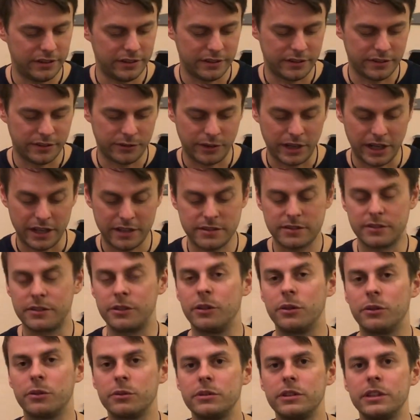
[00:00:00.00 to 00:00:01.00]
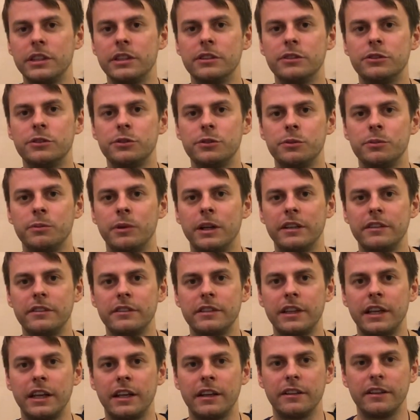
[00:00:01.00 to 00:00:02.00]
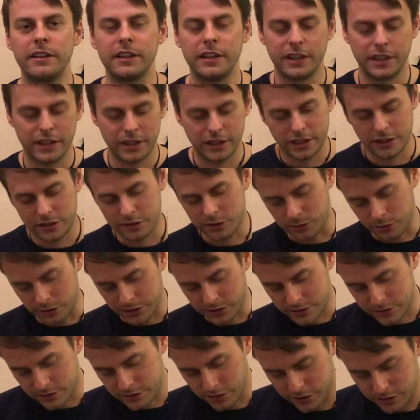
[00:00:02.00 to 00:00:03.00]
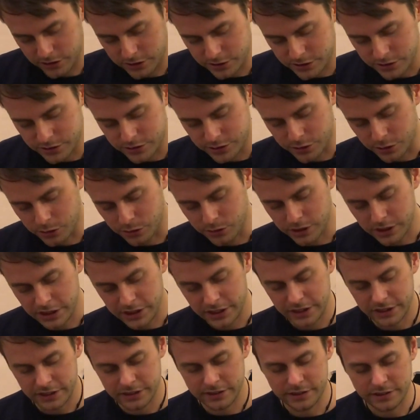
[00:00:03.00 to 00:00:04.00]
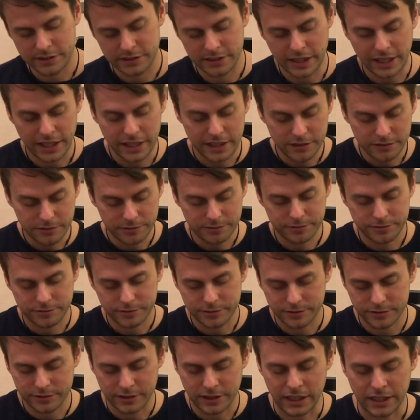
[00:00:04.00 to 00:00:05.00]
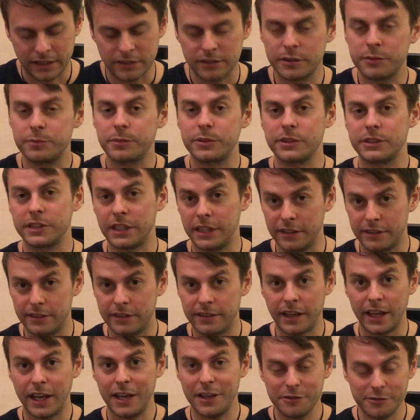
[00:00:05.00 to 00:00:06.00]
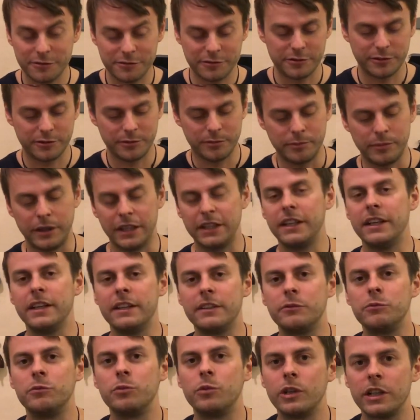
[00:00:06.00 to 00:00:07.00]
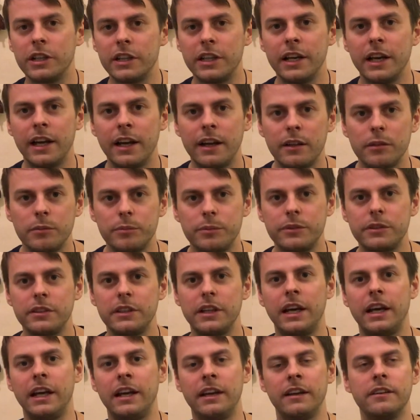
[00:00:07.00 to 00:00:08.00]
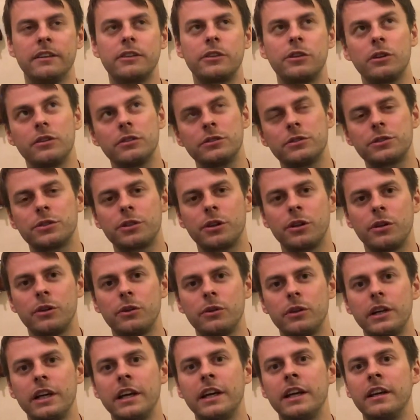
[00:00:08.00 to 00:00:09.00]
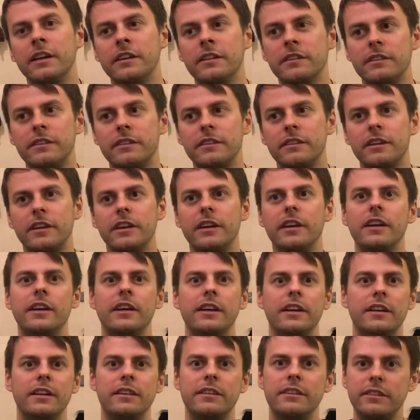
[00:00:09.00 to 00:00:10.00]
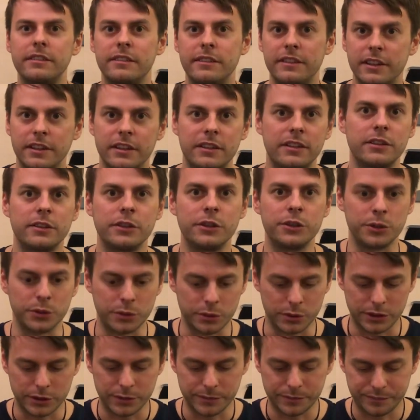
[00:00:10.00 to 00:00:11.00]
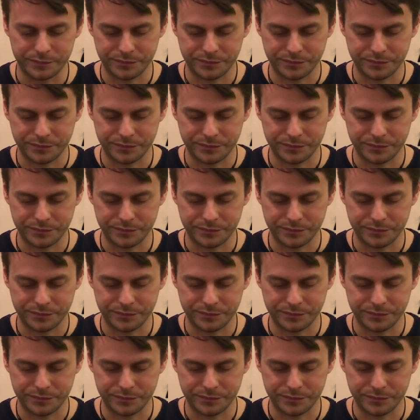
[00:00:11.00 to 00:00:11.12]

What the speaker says: the rest goes into my skin. So it's not totally safe, 100% safe, but it really helps, and the control is still good.